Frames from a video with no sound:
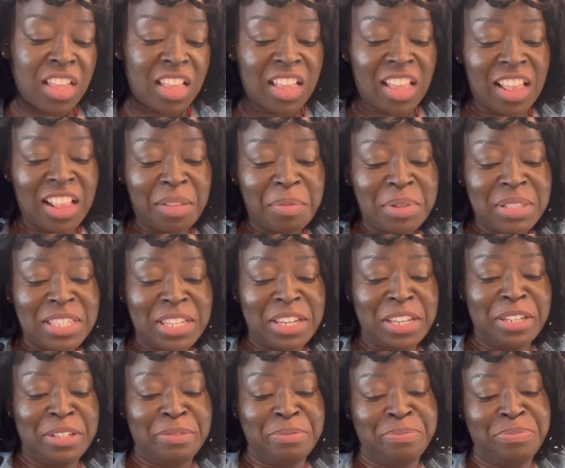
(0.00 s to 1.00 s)
Now let me tell
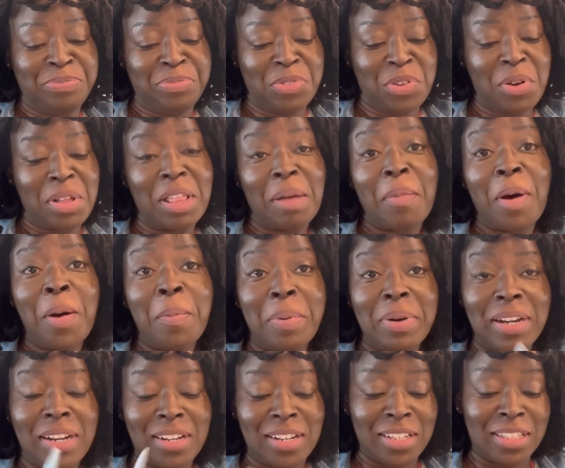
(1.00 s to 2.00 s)
you, while I'm
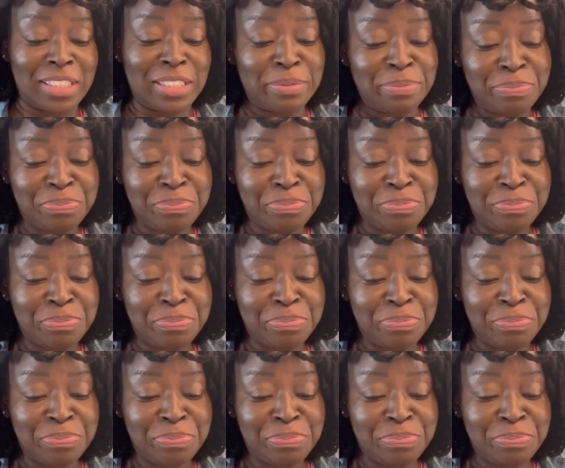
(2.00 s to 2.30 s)
opening this,